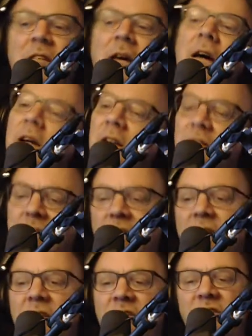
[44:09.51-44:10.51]

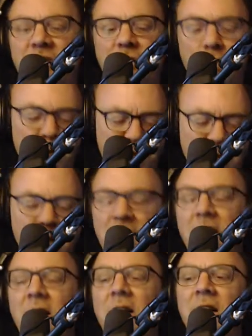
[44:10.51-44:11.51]
to show their
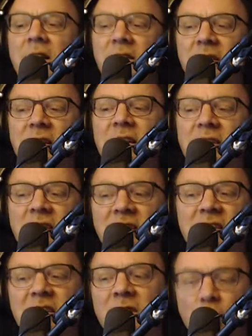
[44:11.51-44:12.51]
cause
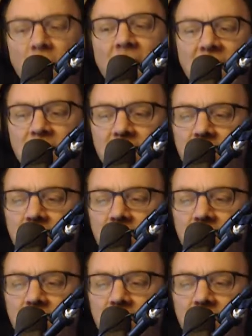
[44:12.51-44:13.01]
is right.